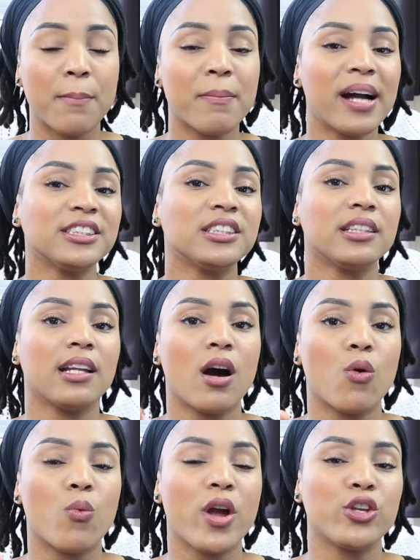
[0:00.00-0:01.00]
Imagine
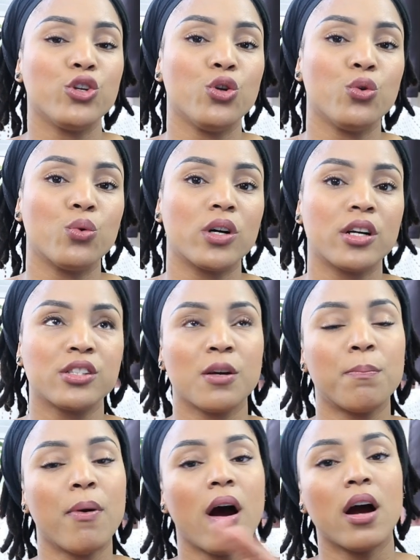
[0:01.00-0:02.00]
now when you were
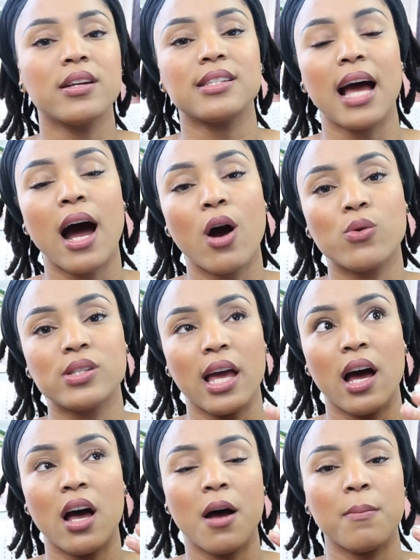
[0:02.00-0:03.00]
to part out
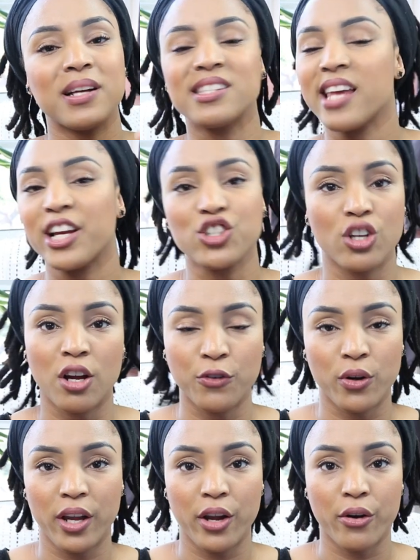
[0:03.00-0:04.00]
um, a section of
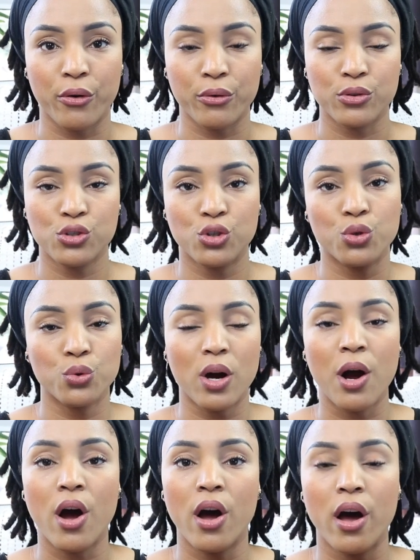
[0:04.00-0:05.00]
your hair to do
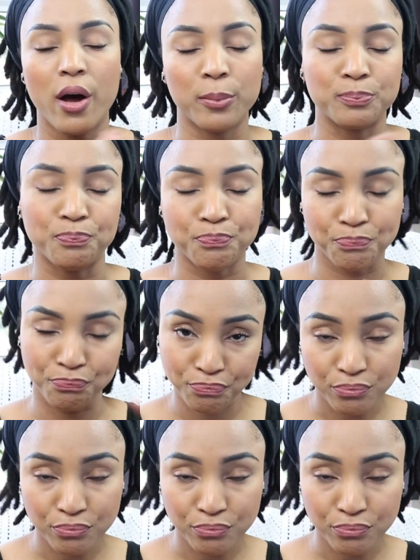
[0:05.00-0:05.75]
a, um,